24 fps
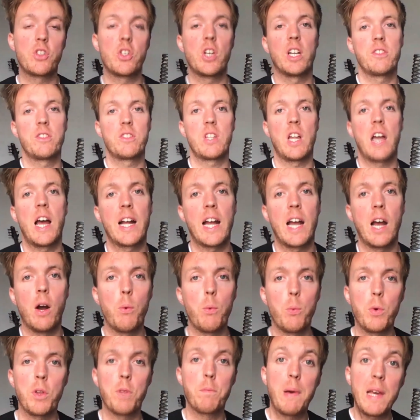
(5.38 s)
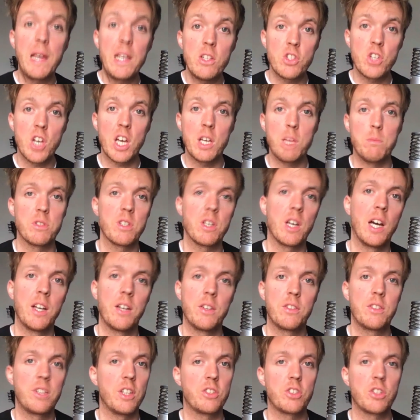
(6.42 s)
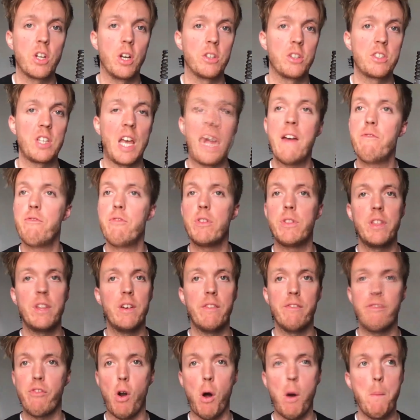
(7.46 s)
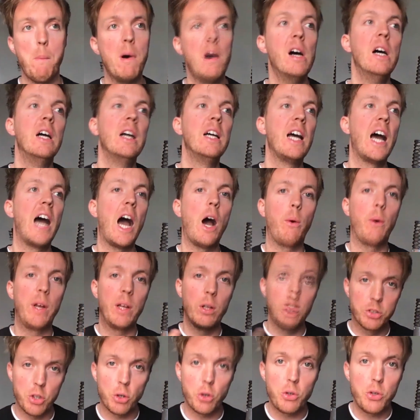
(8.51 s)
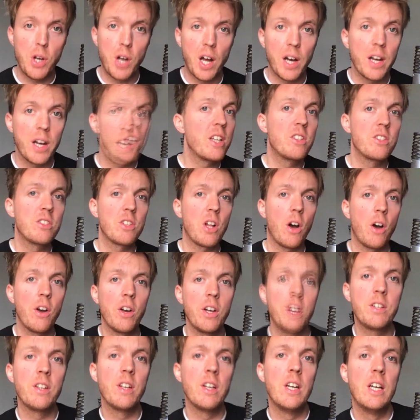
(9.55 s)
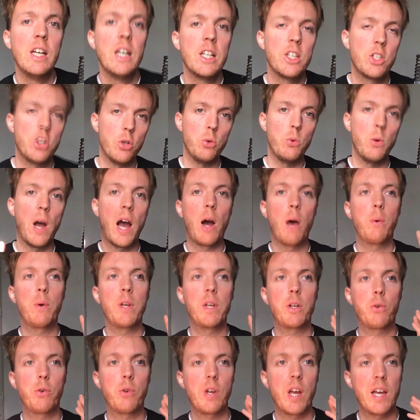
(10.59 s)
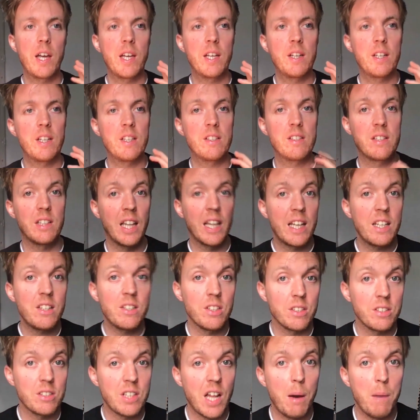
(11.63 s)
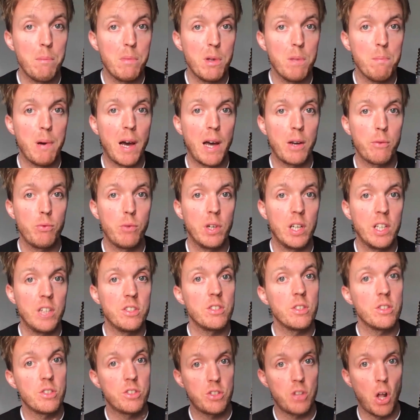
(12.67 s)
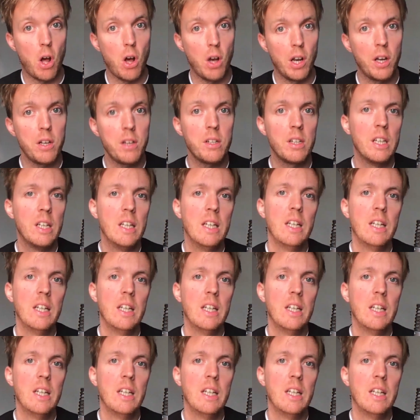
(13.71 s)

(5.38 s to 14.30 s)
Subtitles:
the chance to hang out with Pete James and discuss everything from how Hillsong United started to how he created his latest ambient pad release, Starlight,